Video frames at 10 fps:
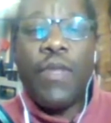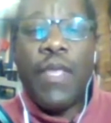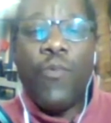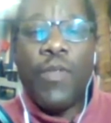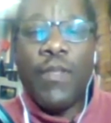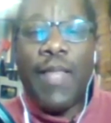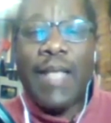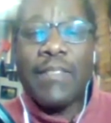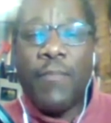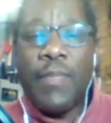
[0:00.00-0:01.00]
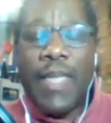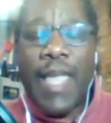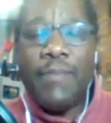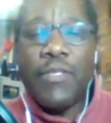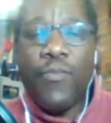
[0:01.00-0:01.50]
in one of the last couple of
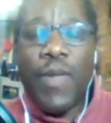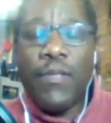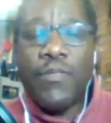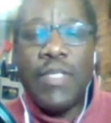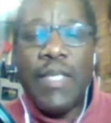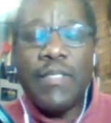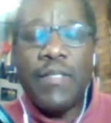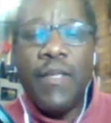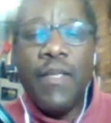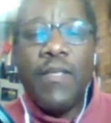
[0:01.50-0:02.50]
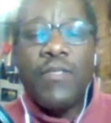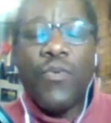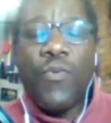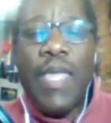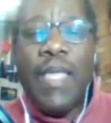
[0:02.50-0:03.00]
games of the regular season,
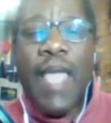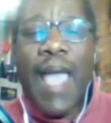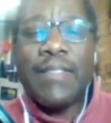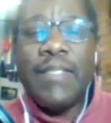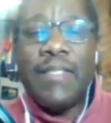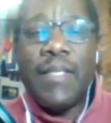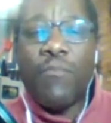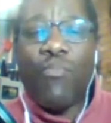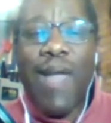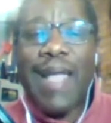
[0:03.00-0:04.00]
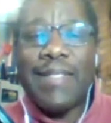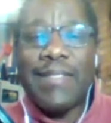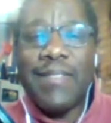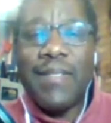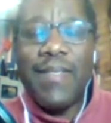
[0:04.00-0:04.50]
so he actually didn't
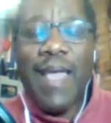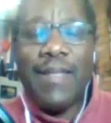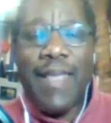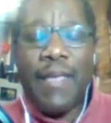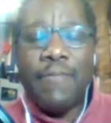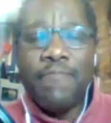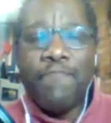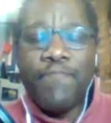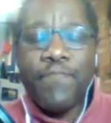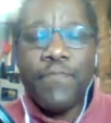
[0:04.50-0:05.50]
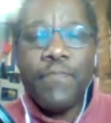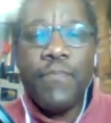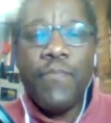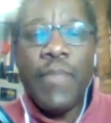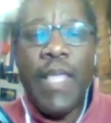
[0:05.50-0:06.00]
practice that day.
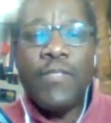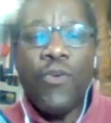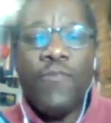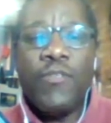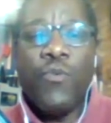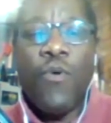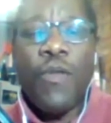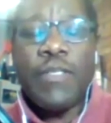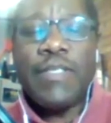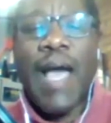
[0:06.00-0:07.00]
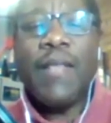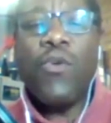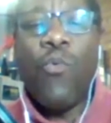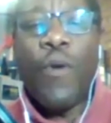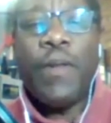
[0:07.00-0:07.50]
He's off on a side
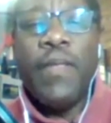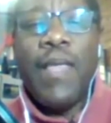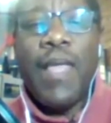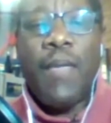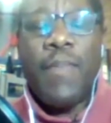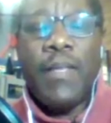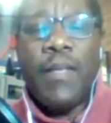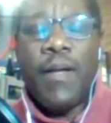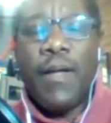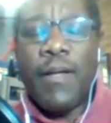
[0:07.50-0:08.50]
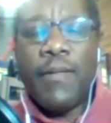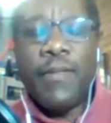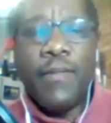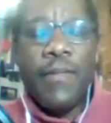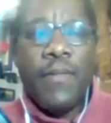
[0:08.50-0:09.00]
court, him and
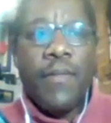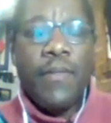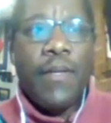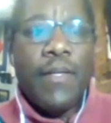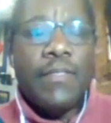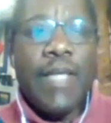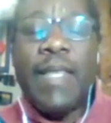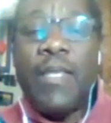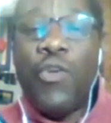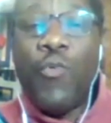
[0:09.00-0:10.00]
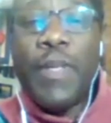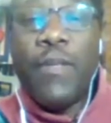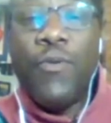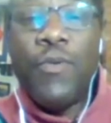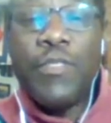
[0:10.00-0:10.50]
Johnny Newman,
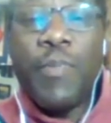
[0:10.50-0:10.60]
who used to play